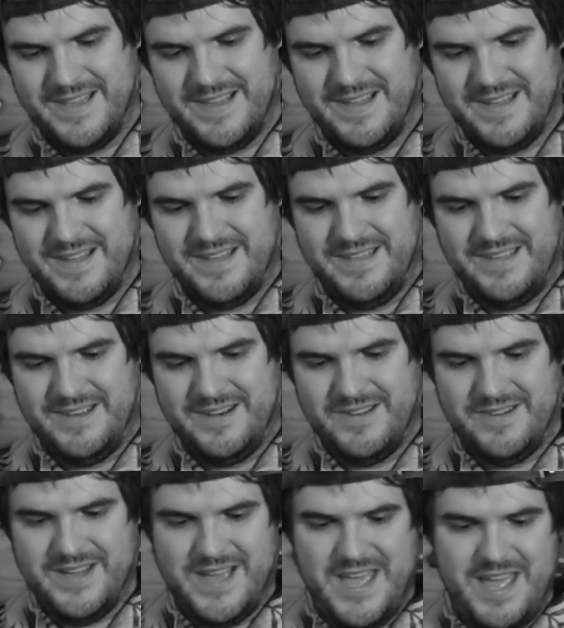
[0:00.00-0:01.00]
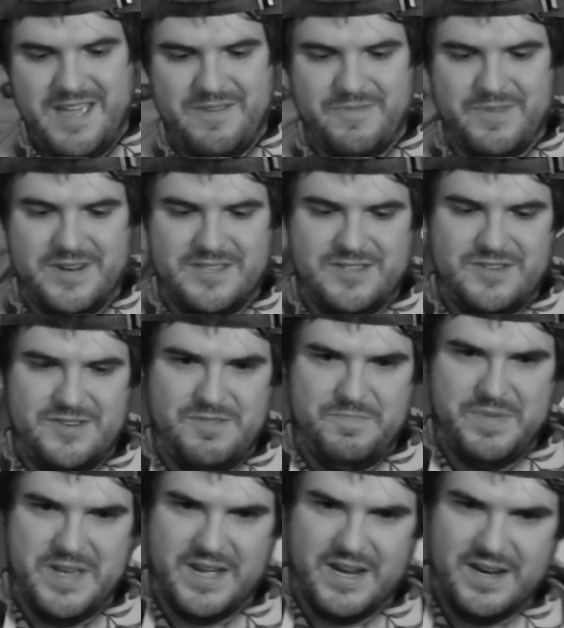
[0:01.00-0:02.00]
I hate it when it's too
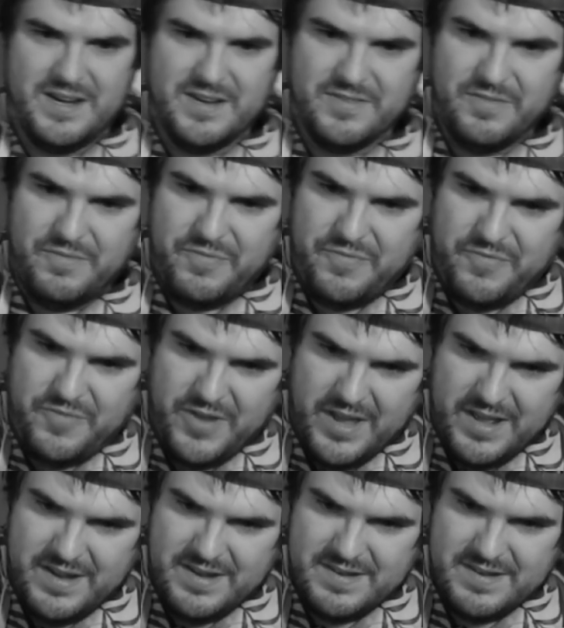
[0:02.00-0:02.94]
big and it doesn't fit.